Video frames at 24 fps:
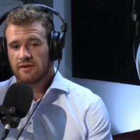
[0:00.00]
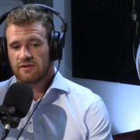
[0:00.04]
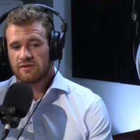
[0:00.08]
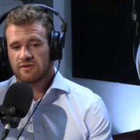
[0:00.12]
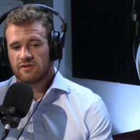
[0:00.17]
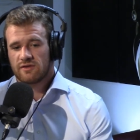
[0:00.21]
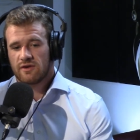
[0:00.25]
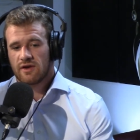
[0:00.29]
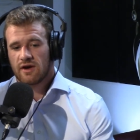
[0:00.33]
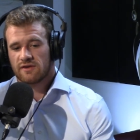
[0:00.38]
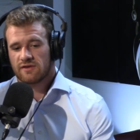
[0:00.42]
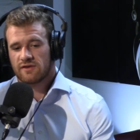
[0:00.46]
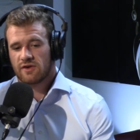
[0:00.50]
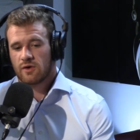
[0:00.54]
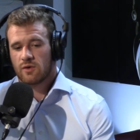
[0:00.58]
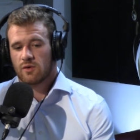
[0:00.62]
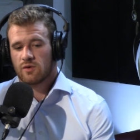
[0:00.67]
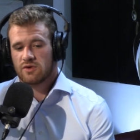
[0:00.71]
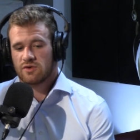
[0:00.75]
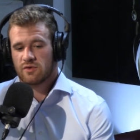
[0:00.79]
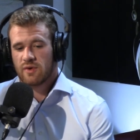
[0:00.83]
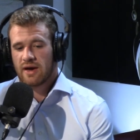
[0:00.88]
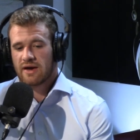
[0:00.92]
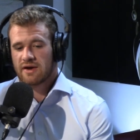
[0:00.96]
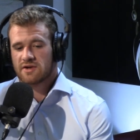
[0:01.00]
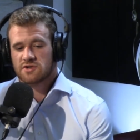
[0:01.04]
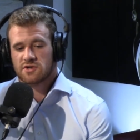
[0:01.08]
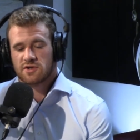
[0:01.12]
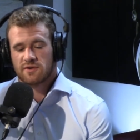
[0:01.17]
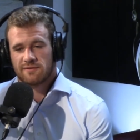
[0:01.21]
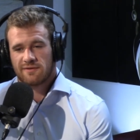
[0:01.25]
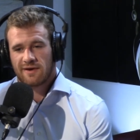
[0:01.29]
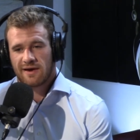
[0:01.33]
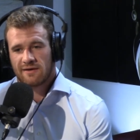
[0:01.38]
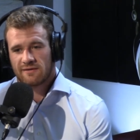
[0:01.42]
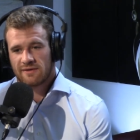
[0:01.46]
until you actually
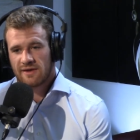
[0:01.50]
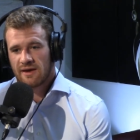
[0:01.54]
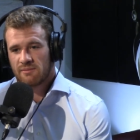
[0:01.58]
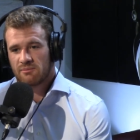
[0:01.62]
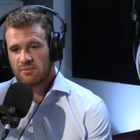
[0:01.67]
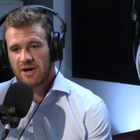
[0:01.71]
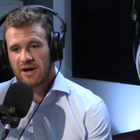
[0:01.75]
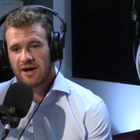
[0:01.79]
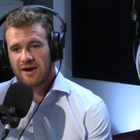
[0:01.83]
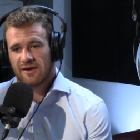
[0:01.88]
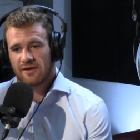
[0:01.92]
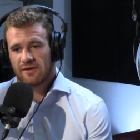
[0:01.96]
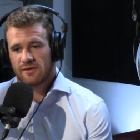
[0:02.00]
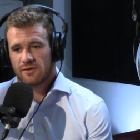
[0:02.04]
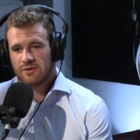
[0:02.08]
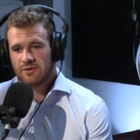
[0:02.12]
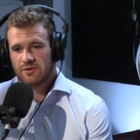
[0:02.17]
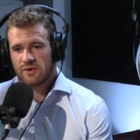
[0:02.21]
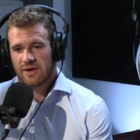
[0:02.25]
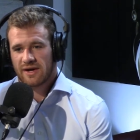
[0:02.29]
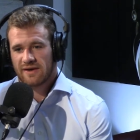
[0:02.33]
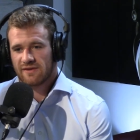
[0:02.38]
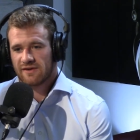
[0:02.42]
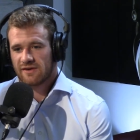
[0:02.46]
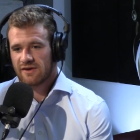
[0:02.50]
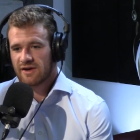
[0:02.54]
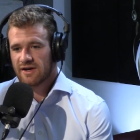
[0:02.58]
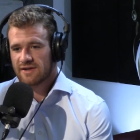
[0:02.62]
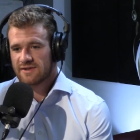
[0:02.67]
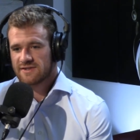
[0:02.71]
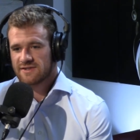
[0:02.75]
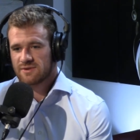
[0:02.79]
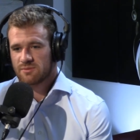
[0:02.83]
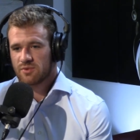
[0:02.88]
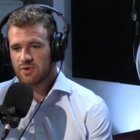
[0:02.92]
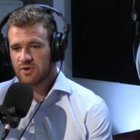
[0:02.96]
found that buyer who had the
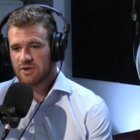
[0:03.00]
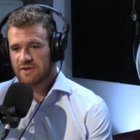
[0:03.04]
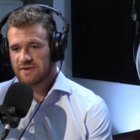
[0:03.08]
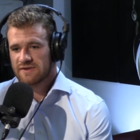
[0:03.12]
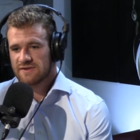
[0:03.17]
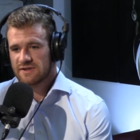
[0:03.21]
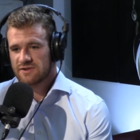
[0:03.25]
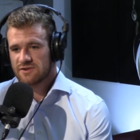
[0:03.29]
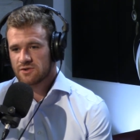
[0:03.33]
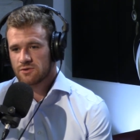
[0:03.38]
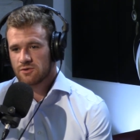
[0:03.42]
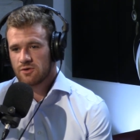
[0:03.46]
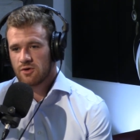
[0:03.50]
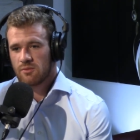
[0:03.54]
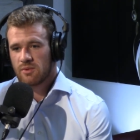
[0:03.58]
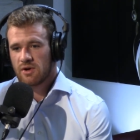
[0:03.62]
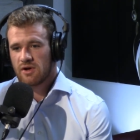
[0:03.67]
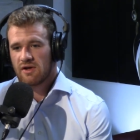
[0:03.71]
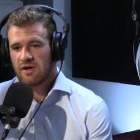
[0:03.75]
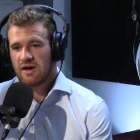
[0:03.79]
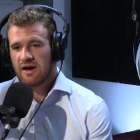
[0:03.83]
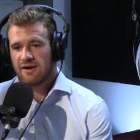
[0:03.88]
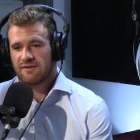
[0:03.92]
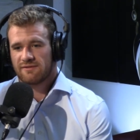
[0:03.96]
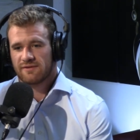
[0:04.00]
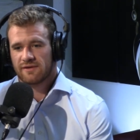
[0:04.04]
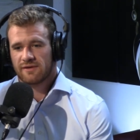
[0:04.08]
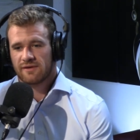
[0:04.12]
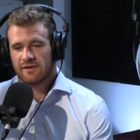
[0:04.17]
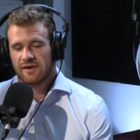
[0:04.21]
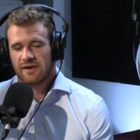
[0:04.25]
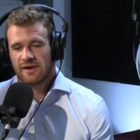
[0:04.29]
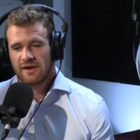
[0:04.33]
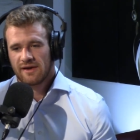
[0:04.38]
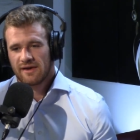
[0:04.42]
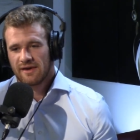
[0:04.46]
guts to put in such a lowball offer
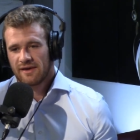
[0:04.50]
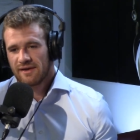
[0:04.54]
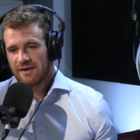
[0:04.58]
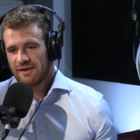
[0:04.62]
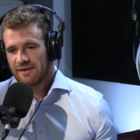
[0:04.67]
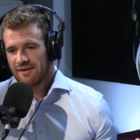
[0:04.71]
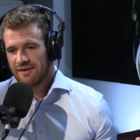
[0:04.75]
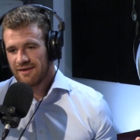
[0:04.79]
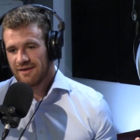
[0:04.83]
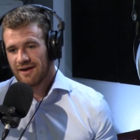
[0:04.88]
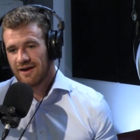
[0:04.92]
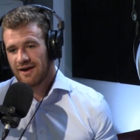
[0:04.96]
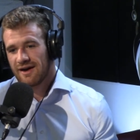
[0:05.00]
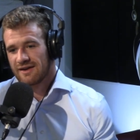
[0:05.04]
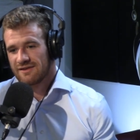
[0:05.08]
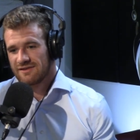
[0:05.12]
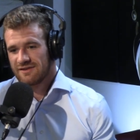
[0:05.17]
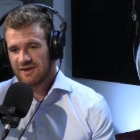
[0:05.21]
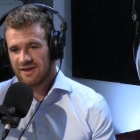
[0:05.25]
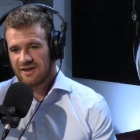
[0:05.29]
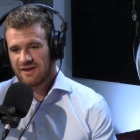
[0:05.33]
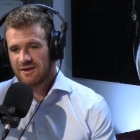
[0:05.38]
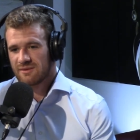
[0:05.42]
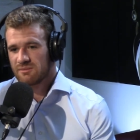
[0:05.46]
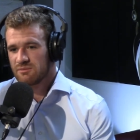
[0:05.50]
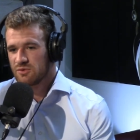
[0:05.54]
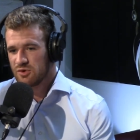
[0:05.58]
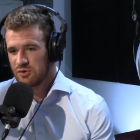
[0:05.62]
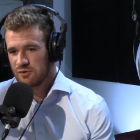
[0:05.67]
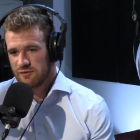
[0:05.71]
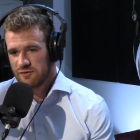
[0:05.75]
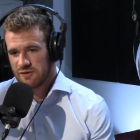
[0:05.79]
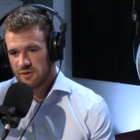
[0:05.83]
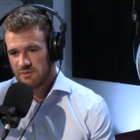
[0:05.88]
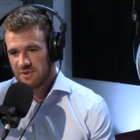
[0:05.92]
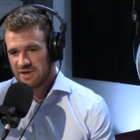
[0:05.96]
uh, to get a
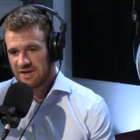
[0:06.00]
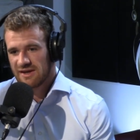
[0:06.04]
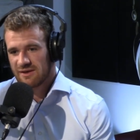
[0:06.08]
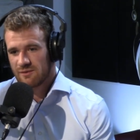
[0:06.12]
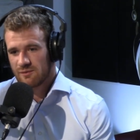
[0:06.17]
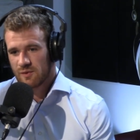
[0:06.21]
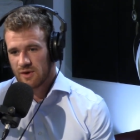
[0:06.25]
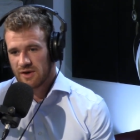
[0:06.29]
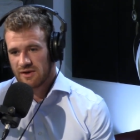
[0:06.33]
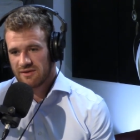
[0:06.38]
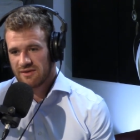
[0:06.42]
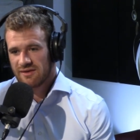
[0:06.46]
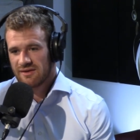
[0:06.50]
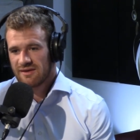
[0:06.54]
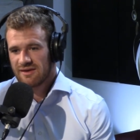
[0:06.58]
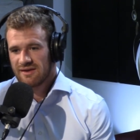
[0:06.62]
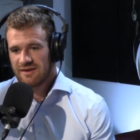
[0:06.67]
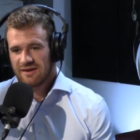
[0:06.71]
move to begin with.